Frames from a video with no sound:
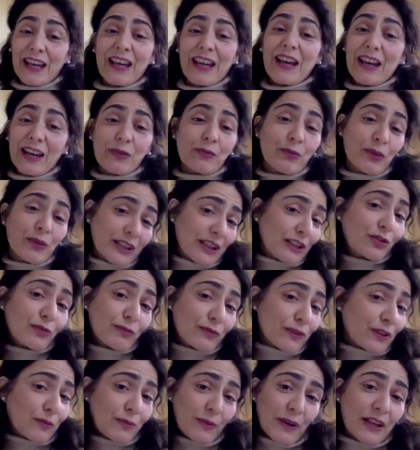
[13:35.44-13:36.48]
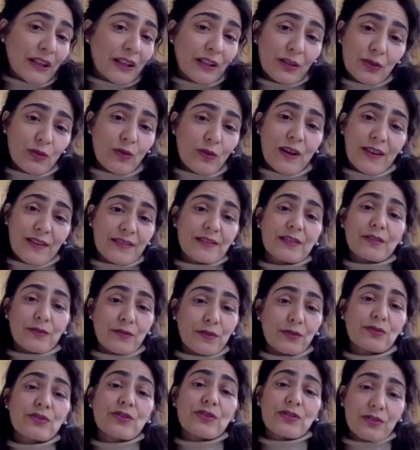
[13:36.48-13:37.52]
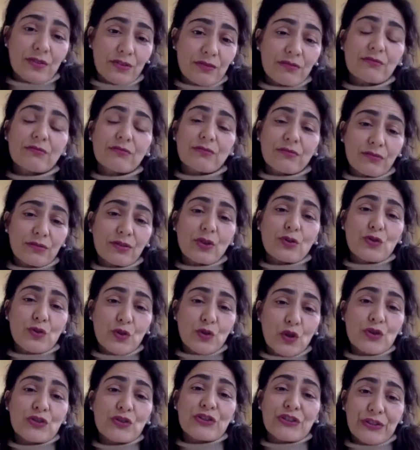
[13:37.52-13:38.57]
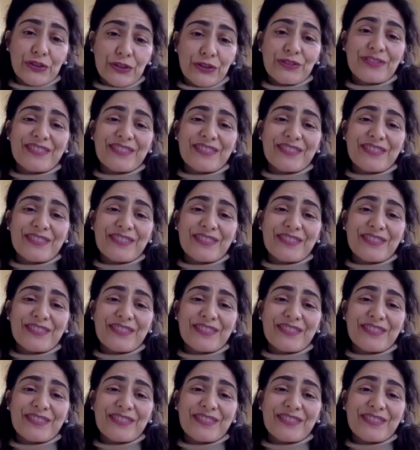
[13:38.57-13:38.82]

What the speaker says: And we need to be ready to answer those concerns.